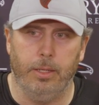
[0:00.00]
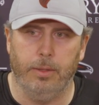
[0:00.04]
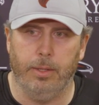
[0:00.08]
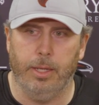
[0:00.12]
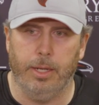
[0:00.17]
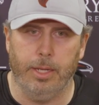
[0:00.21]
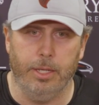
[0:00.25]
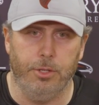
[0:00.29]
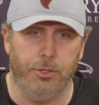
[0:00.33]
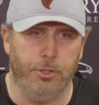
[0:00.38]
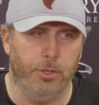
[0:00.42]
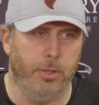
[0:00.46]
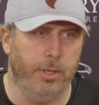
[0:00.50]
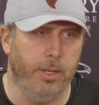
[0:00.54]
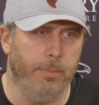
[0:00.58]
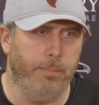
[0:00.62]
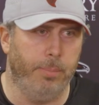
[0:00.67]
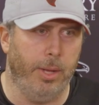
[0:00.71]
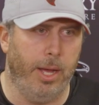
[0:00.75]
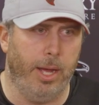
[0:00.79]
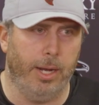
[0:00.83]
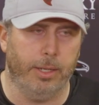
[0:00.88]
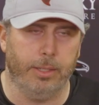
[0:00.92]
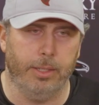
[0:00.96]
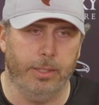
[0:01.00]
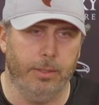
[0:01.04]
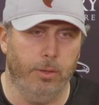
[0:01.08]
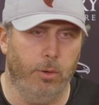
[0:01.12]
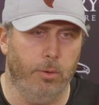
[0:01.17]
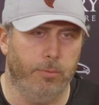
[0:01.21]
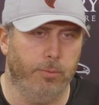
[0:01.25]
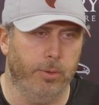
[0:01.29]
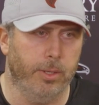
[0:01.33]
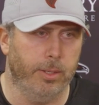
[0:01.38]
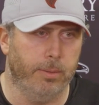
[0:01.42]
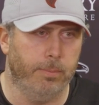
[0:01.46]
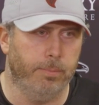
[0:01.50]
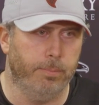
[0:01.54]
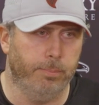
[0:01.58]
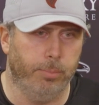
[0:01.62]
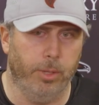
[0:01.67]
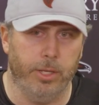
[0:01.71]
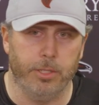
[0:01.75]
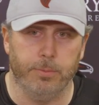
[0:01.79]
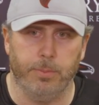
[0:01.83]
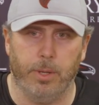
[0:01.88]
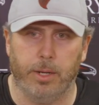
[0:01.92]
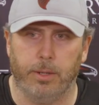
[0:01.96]
that he should impact and hopefully
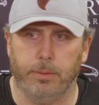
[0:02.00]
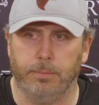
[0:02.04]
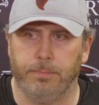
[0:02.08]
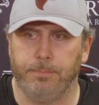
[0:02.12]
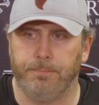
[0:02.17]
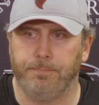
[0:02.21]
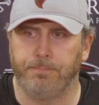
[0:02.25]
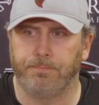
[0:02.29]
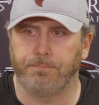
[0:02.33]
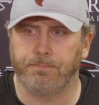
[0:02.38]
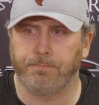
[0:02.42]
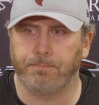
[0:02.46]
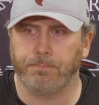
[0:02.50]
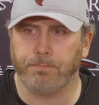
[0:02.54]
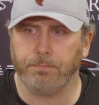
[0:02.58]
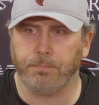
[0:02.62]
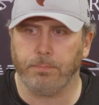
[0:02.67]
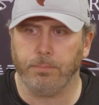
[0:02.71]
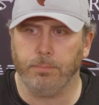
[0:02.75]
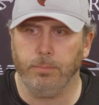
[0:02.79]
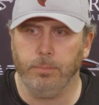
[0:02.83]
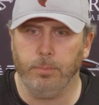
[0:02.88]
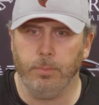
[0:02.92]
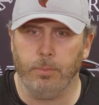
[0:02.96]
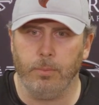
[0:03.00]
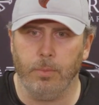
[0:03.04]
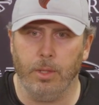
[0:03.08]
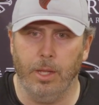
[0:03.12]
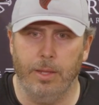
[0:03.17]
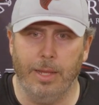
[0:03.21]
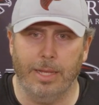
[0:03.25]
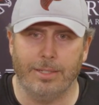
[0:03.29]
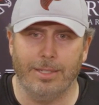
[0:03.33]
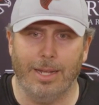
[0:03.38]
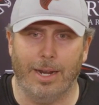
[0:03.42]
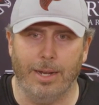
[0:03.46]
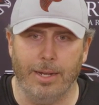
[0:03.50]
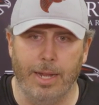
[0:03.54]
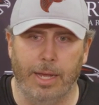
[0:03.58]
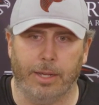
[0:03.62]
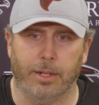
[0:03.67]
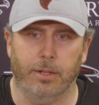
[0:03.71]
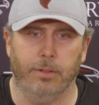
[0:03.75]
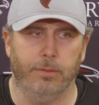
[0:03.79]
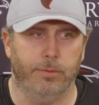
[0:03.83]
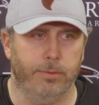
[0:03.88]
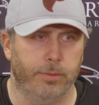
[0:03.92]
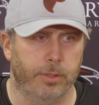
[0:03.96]
plays better. And that's not a
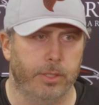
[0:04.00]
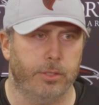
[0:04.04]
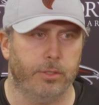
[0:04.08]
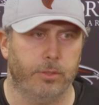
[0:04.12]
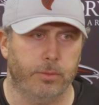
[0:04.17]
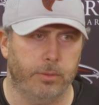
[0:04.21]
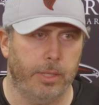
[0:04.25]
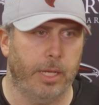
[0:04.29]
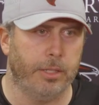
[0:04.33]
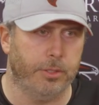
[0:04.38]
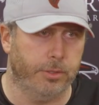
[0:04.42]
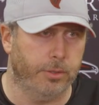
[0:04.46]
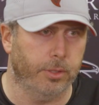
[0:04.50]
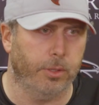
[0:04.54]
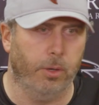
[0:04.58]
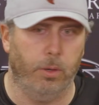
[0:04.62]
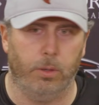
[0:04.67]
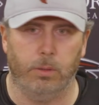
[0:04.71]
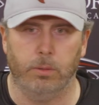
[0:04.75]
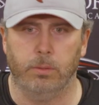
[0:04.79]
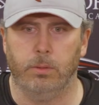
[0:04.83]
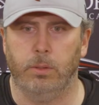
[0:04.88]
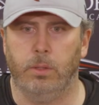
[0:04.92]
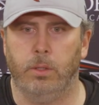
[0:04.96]
negative. It's that's the goal.